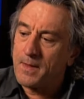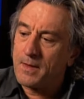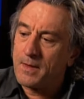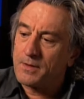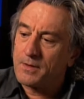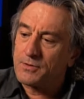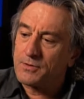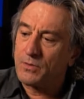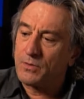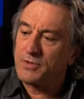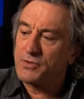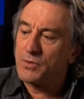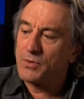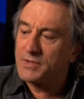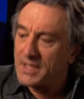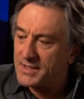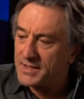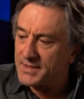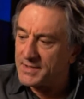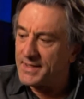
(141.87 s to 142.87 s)
So there's always
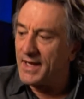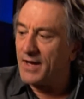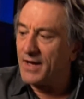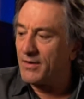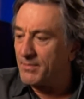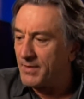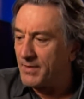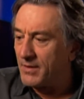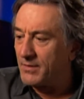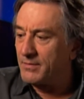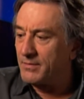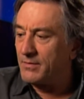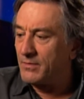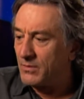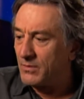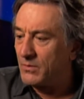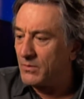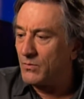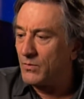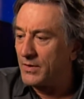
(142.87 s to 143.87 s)
that doubt about
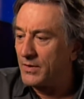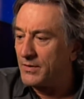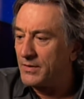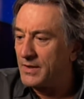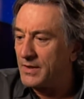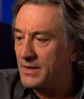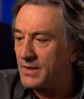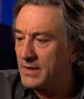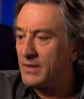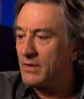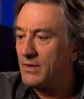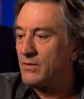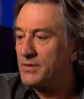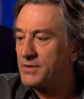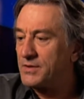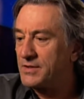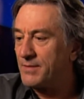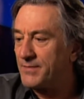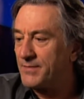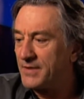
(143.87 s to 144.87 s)
whether it's
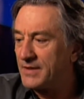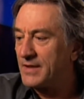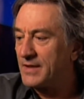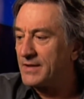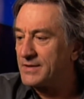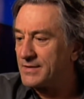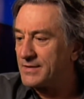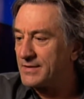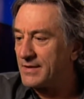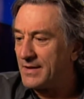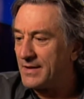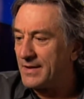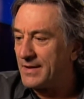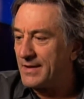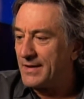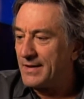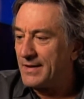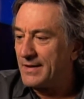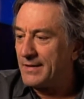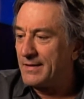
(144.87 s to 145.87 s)
something that's
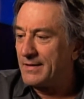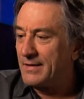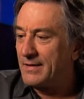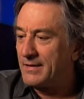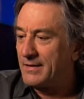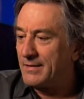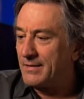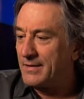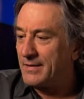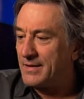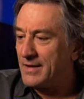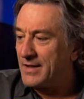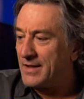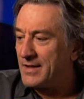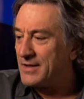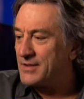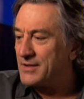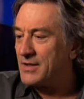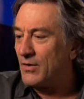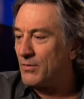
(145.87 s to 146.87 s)

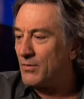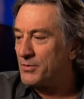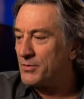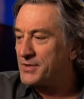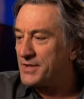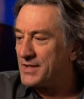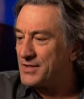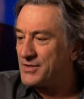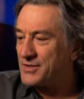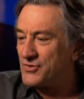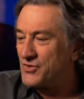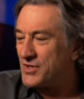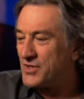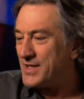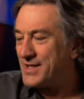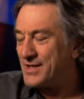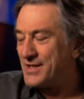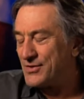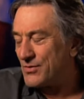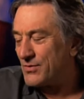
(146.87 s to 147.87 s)
almost in his
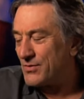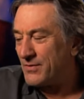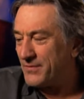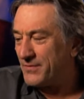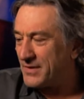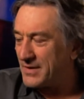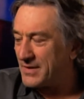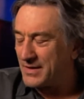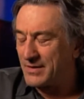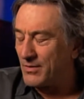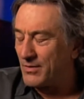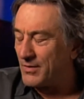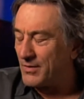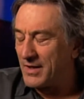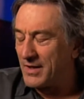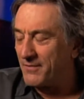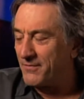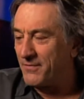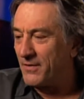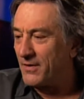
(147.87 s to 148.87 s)
genes, or if he could go
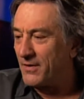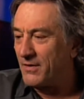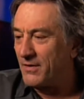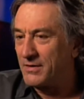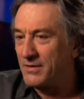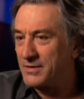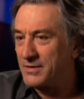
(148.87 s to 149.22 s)
that far.